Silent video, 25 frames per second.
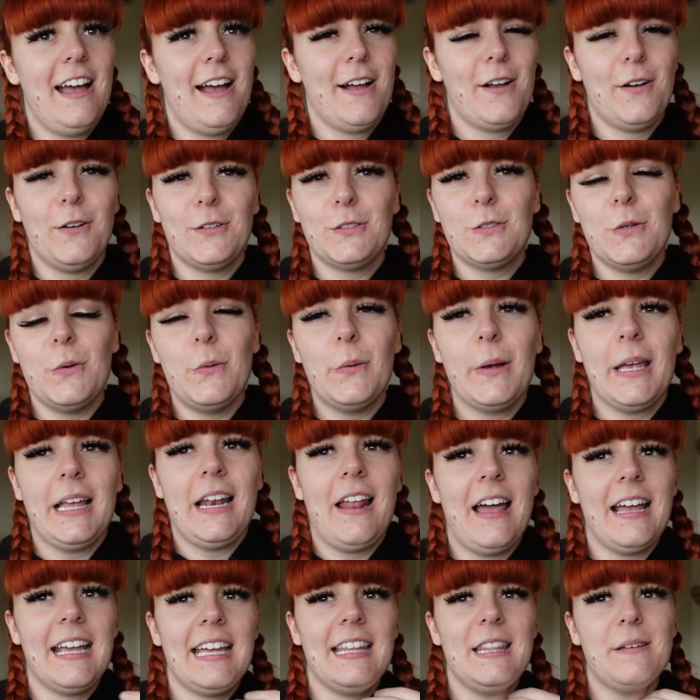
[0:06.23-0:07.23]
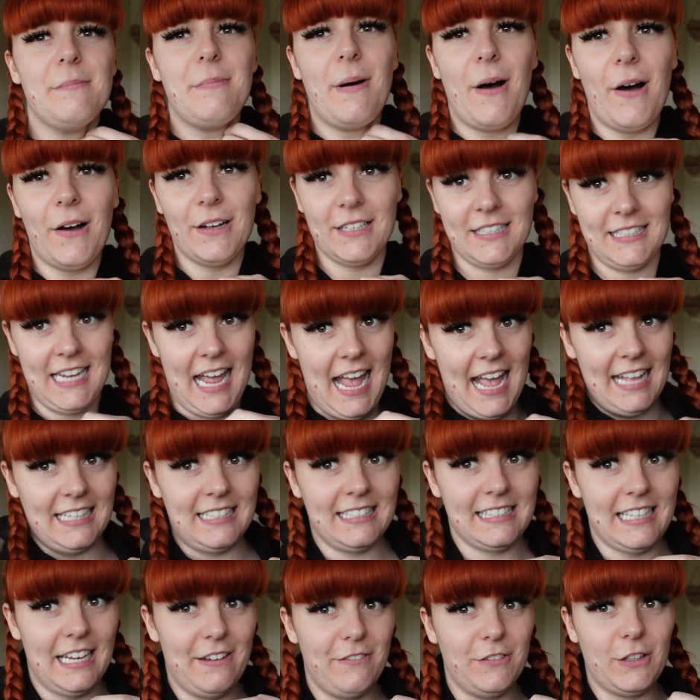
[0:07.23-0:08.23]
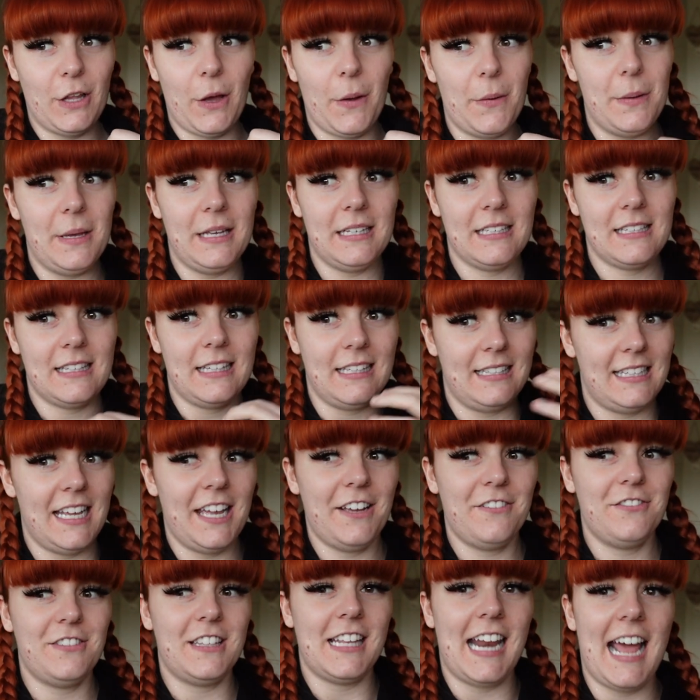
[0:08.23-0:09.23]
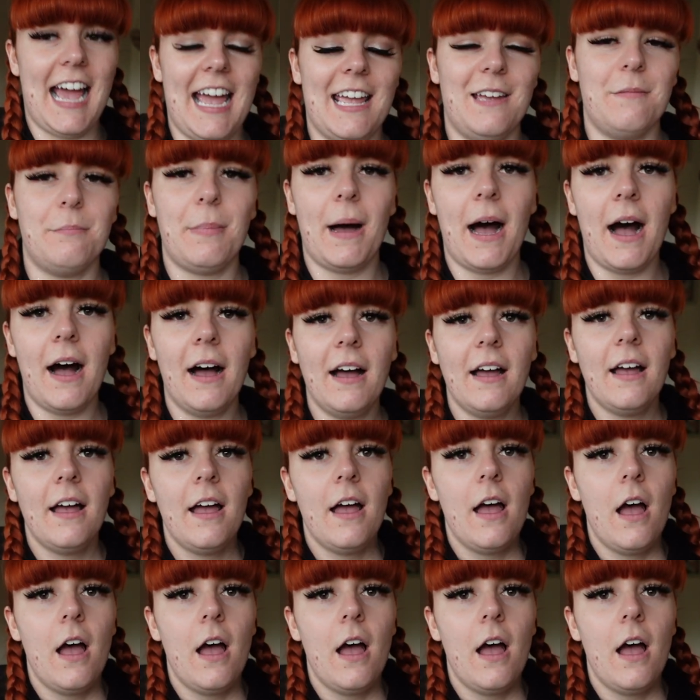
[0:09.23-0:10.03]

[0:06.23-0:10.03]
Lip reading: got to talk like in the past tense, even though it's the 6th today, but